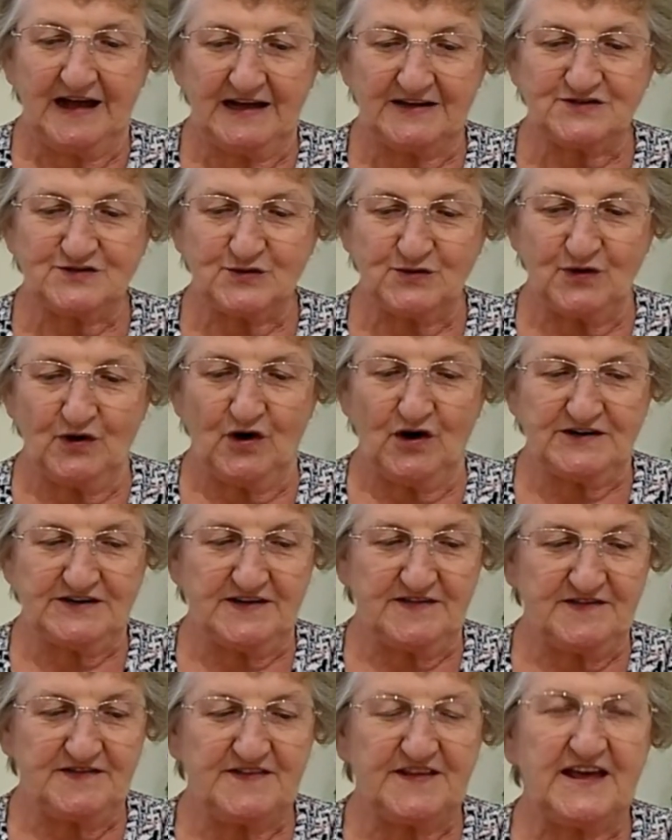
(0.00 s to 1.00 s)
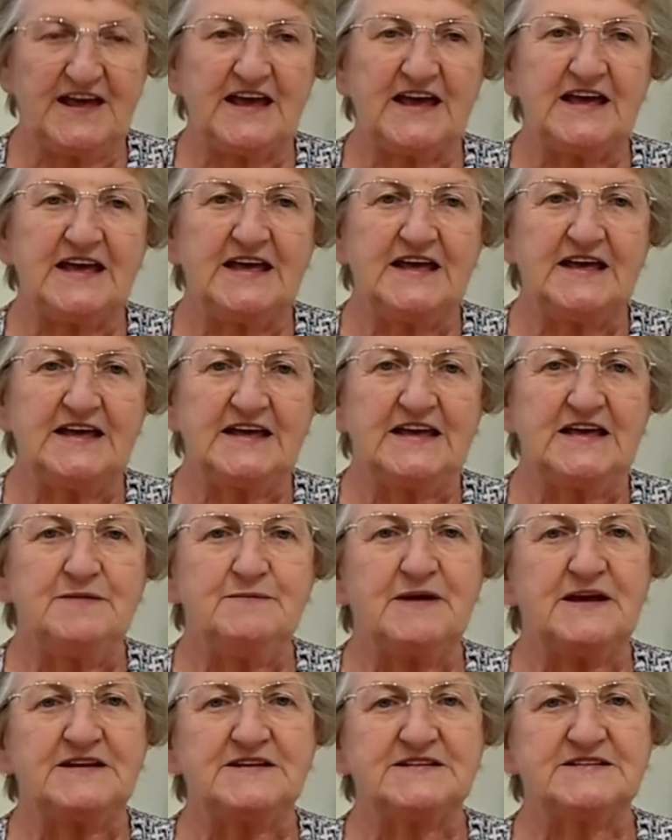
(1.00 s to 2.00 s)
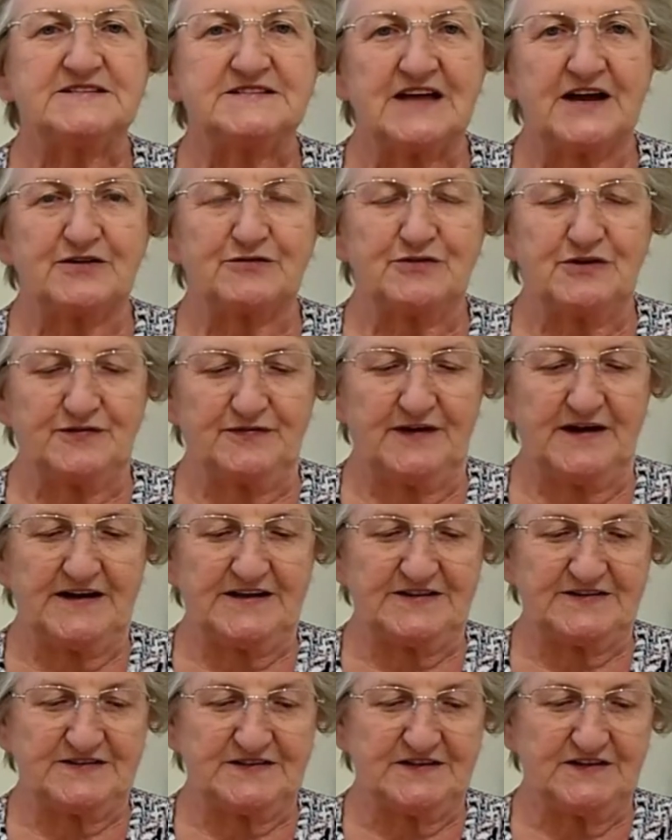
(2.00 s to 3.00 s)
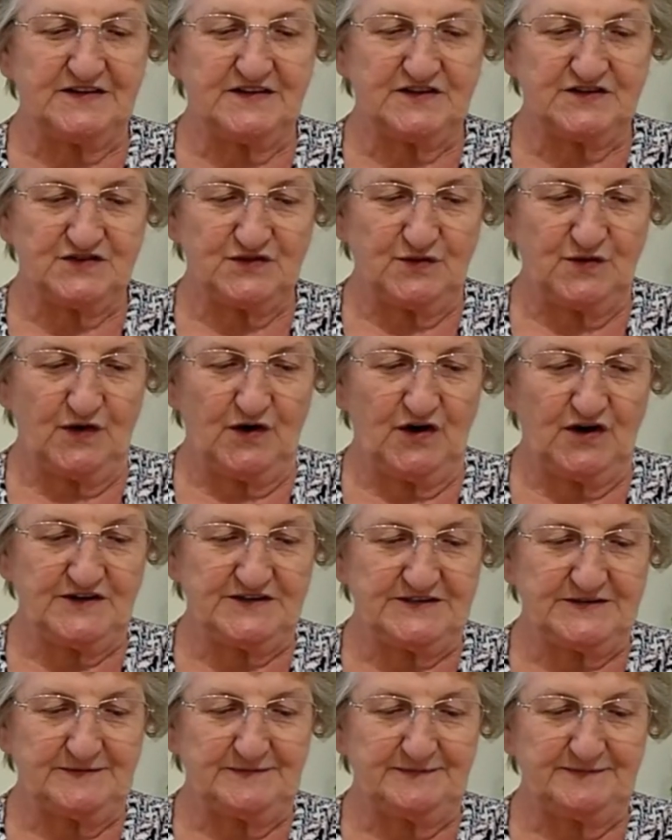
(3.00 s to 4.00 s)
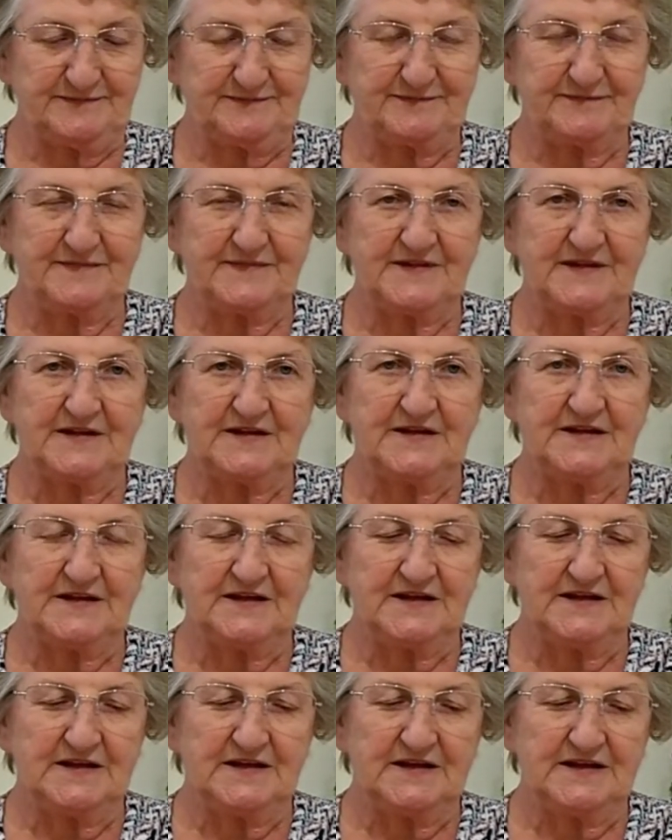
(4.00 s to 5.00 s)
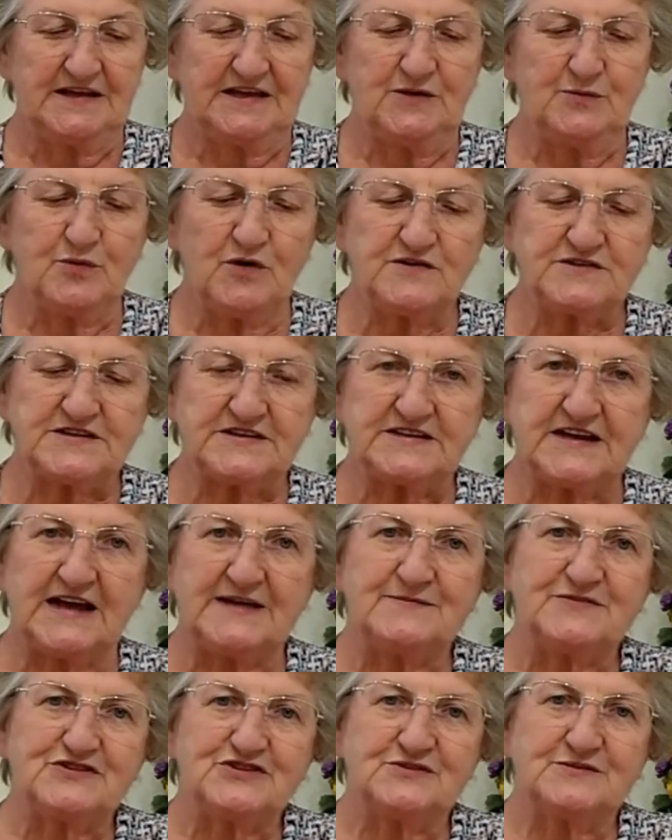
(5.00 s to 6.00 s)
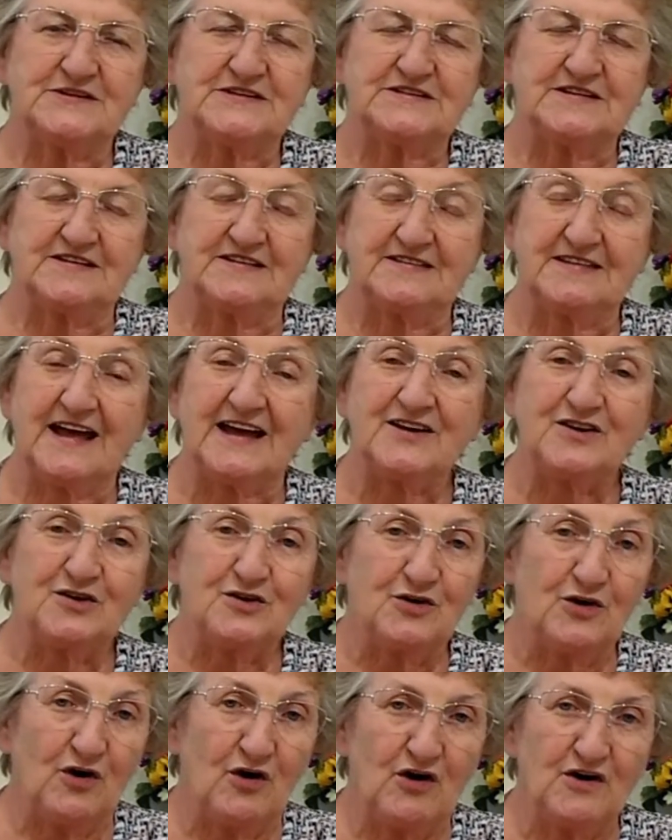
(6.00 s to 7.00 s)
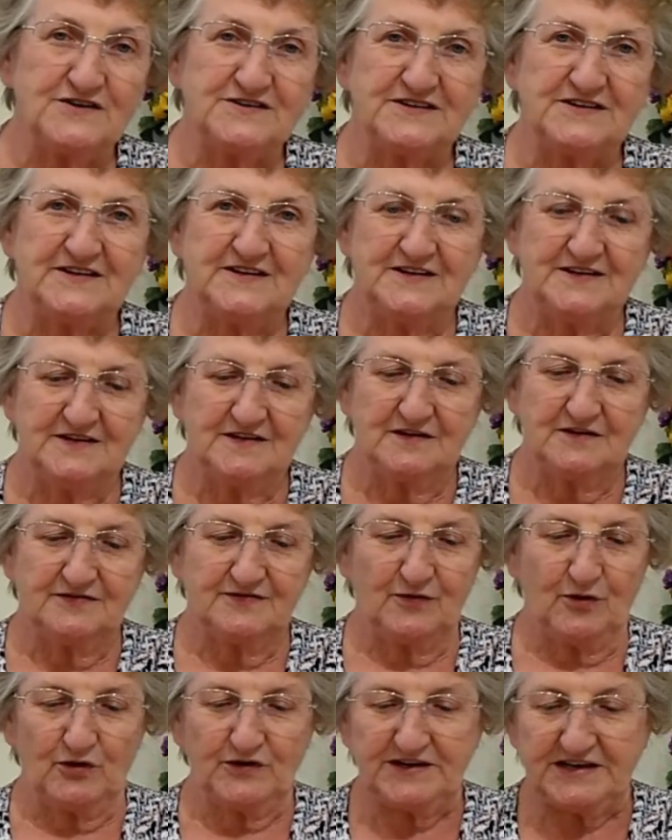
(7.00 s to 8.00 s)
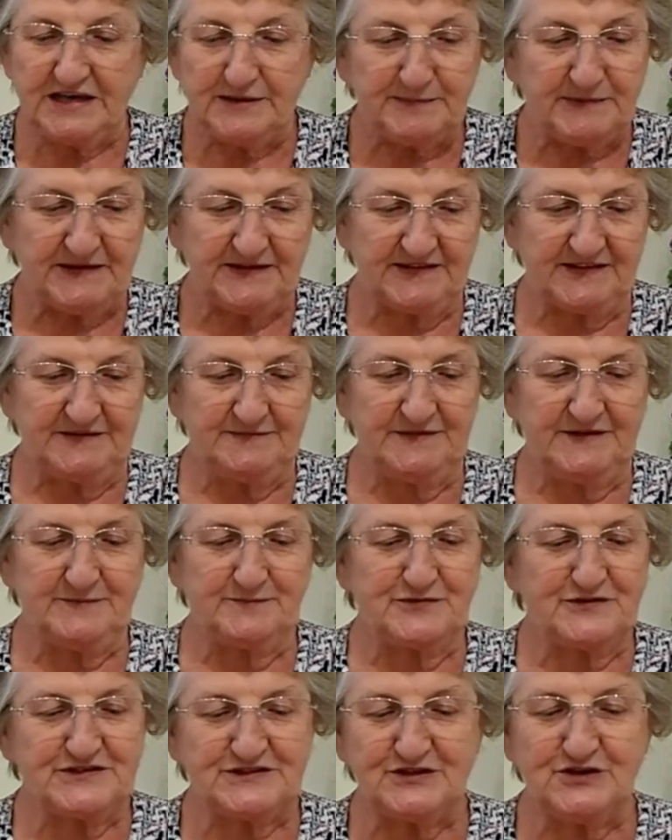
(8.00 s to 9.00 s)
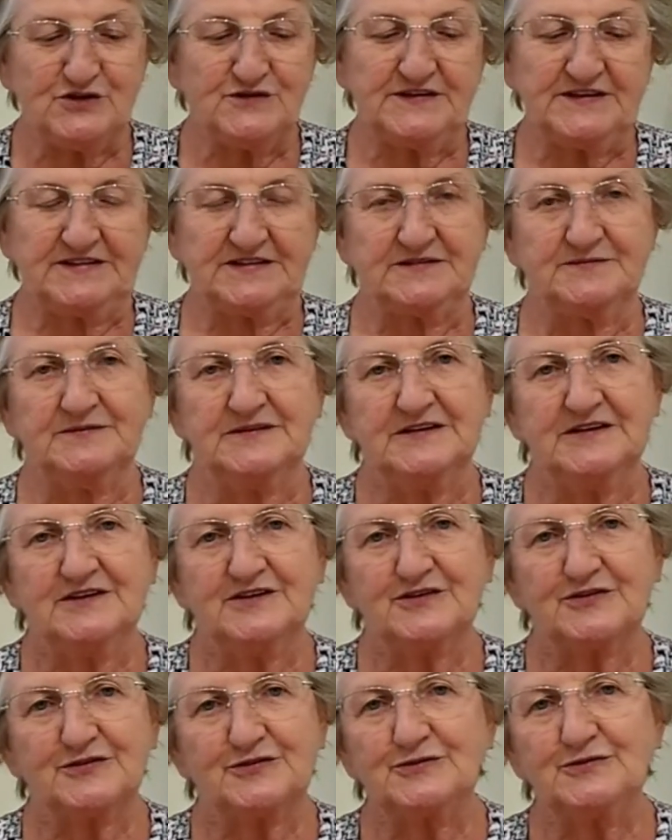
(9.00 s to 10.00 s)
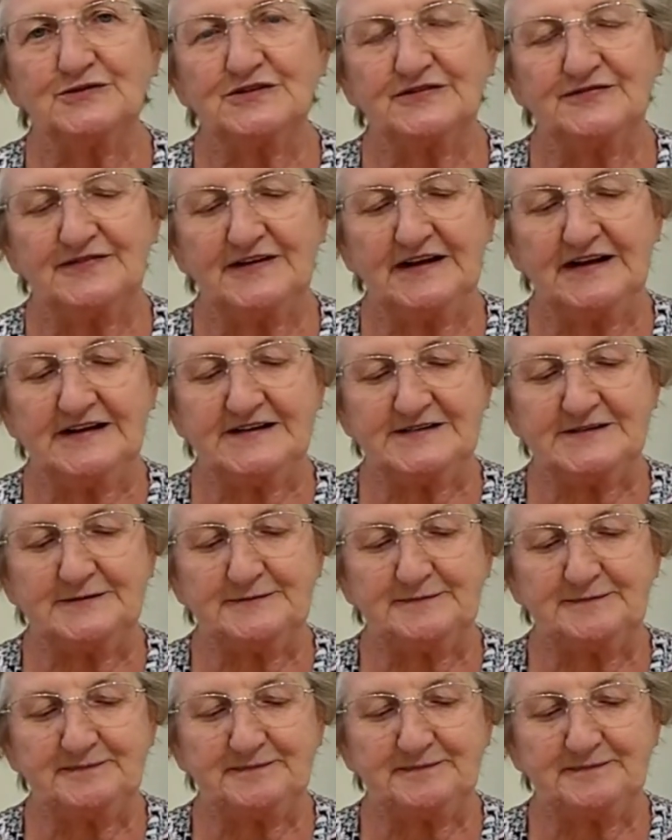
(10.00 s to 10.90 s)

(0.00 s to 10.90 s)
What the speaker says: unto God, and there he made a sacrifice to God. He wanted, I'm sure, to thank God for keeping them and preserving them through the flood.